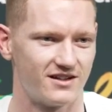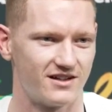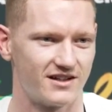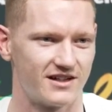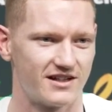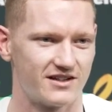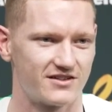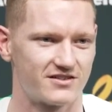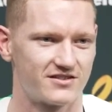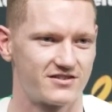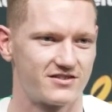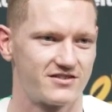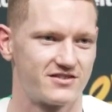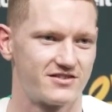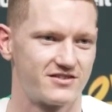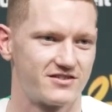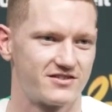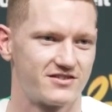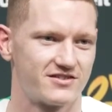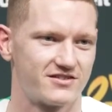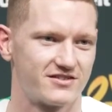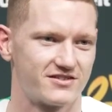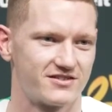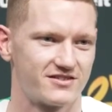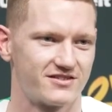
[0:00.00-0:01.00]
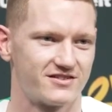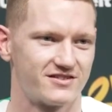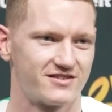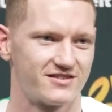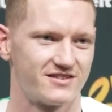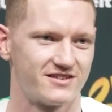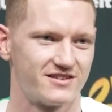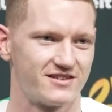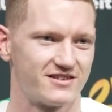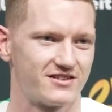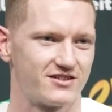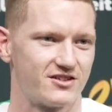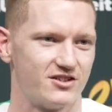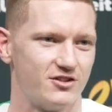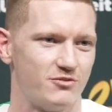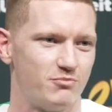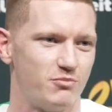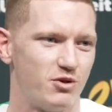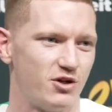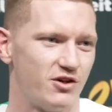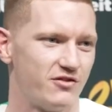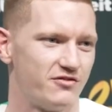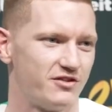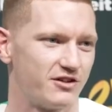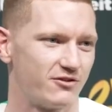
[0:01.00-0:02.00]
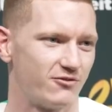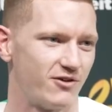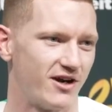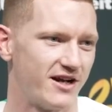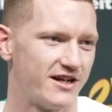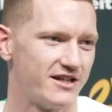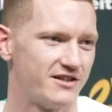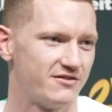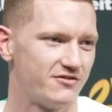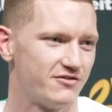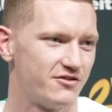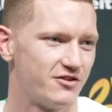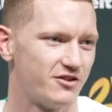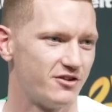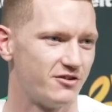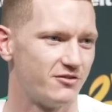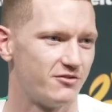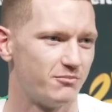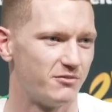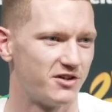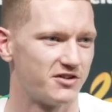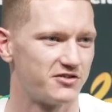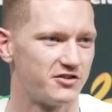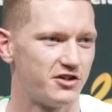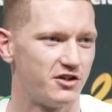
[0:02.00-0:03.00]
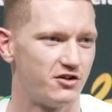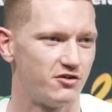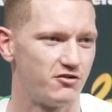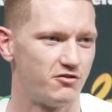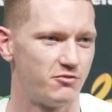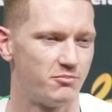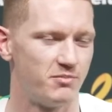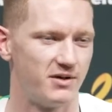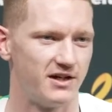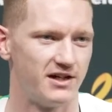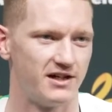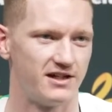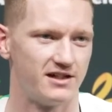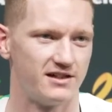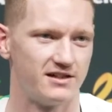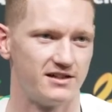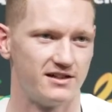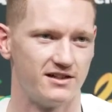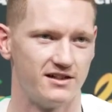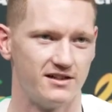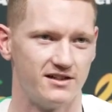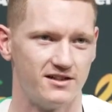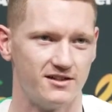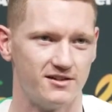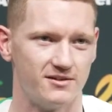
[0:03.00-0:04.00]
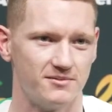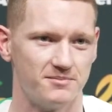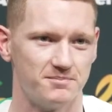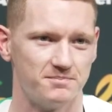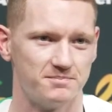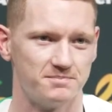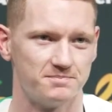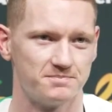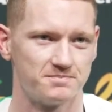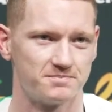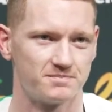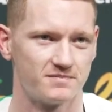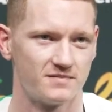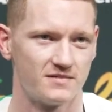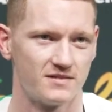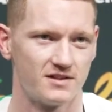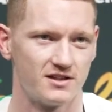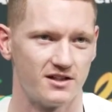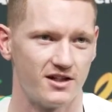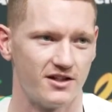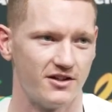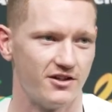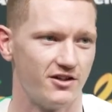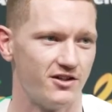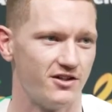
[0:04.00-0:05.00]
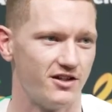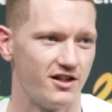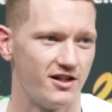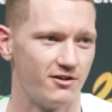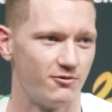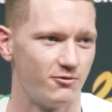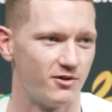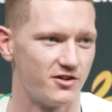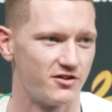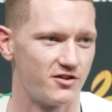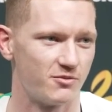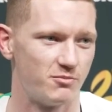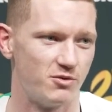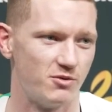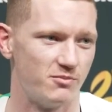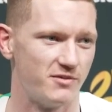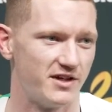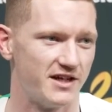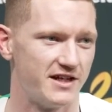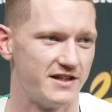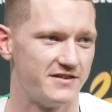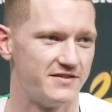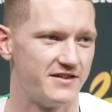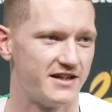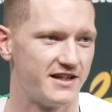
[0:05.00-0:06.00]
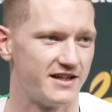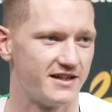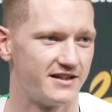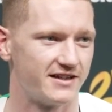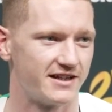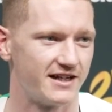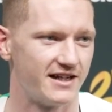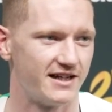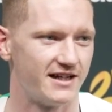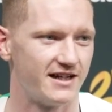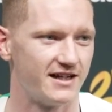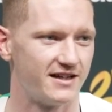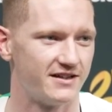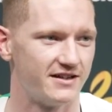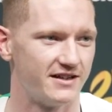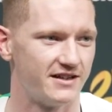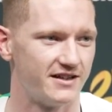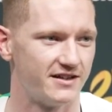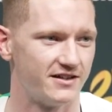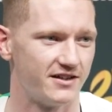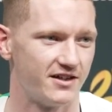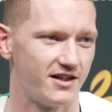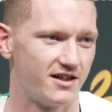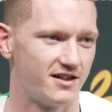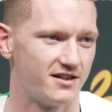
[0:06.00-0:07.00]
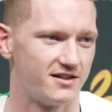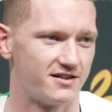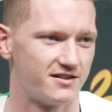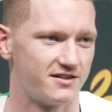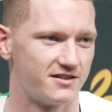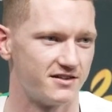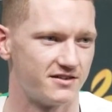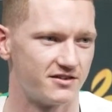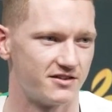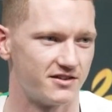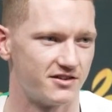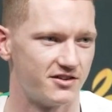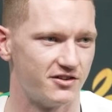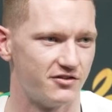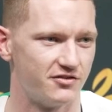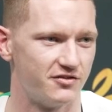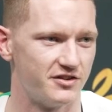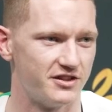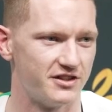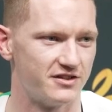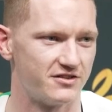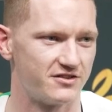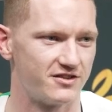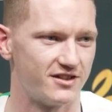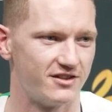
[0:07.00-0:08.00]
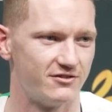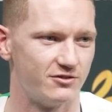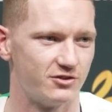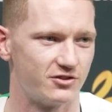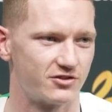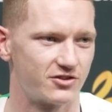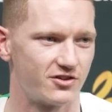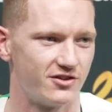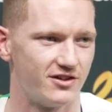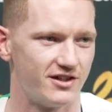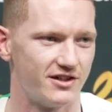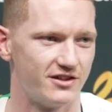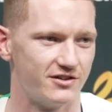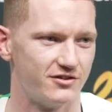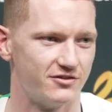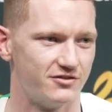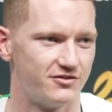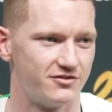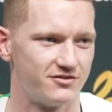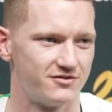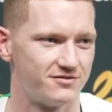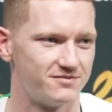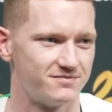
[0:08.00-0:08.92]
guess, the perfect run-in for myself, but I know that once I put my head down and get out there, that the fitness level's kind of,